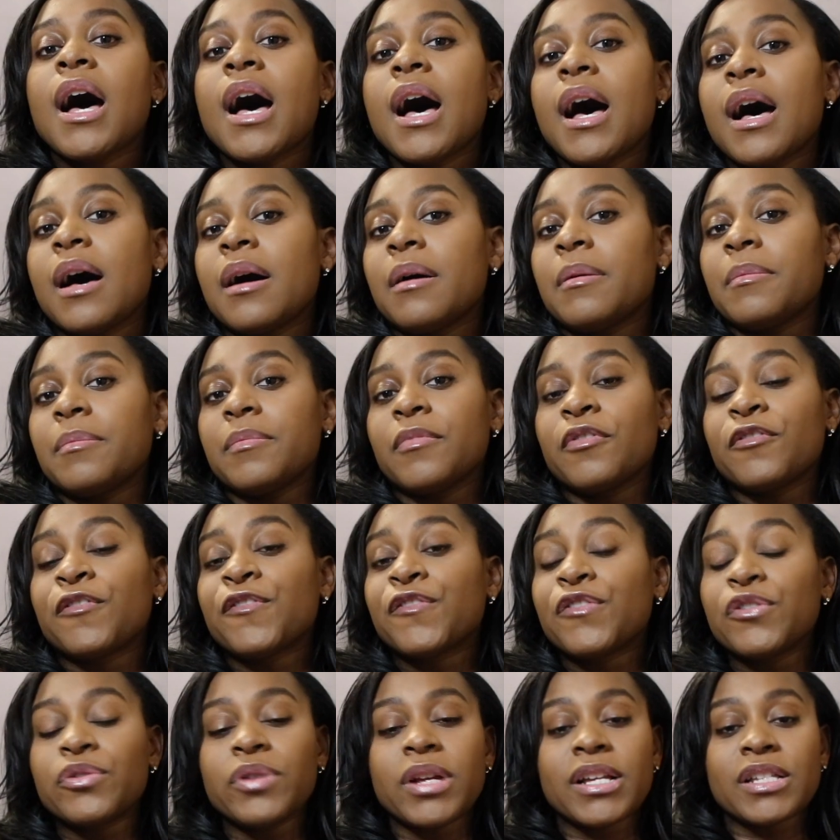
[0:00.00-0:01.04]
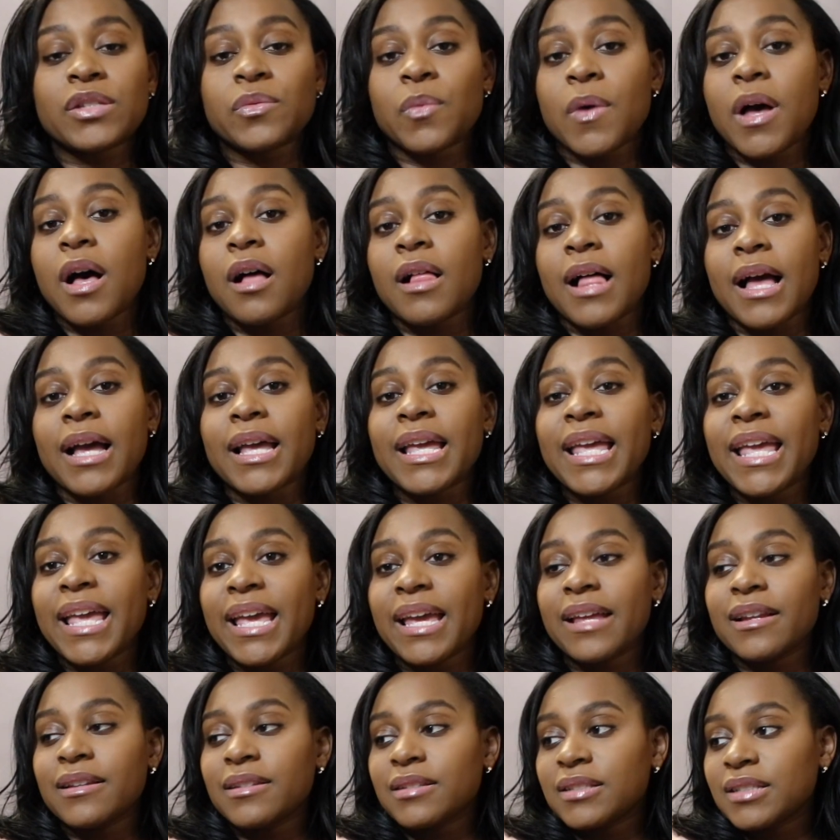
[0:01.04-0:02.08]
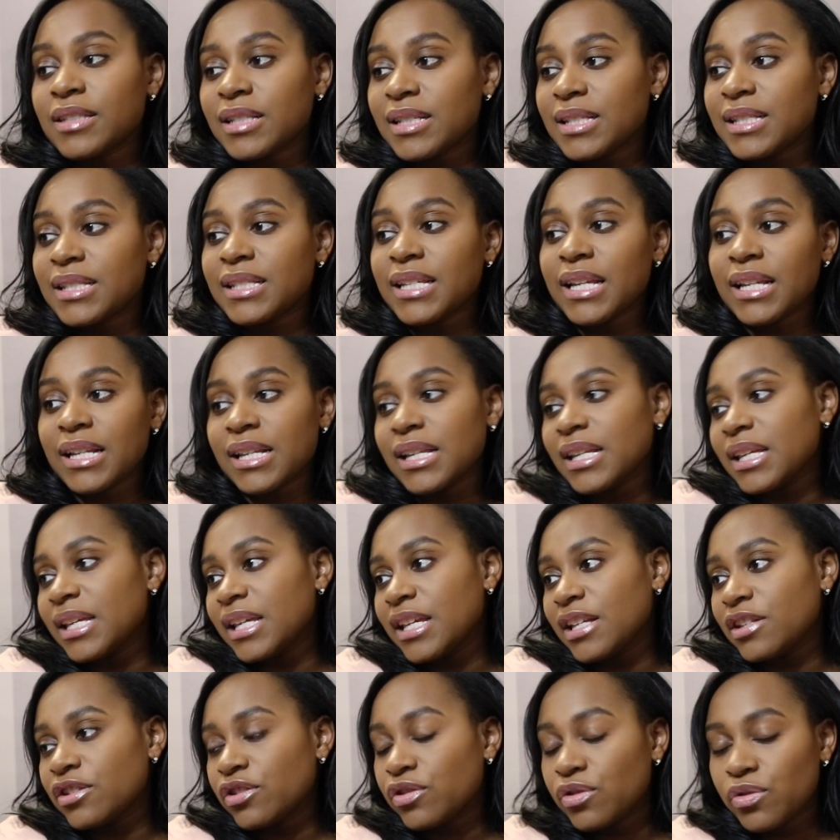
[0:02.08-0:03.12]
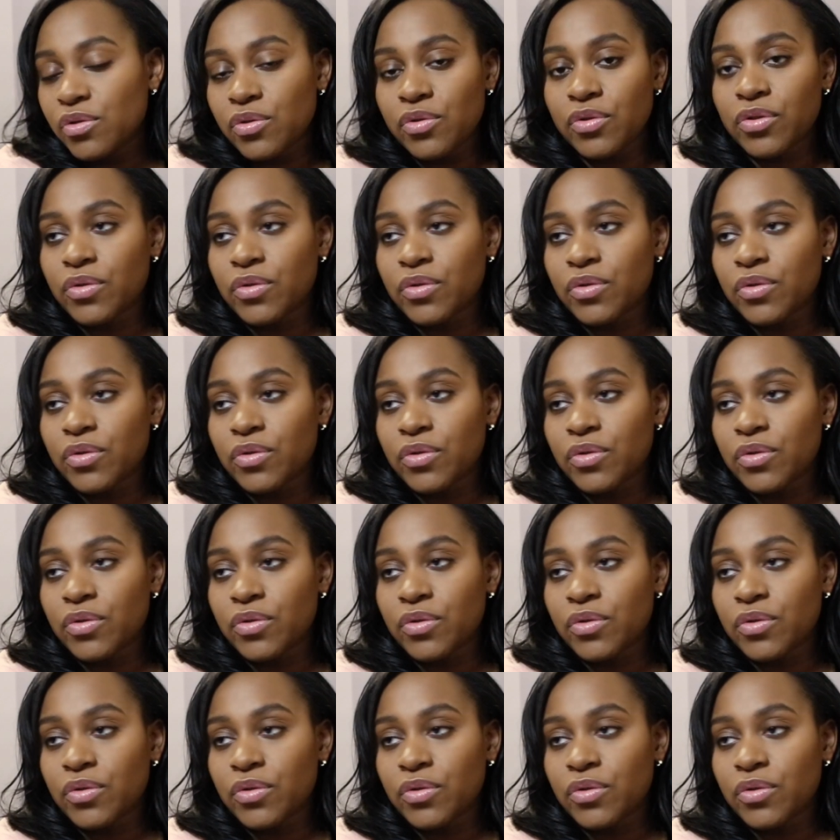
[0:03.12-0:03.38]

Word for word: Um, fruit as well. I can't just sit and eat two,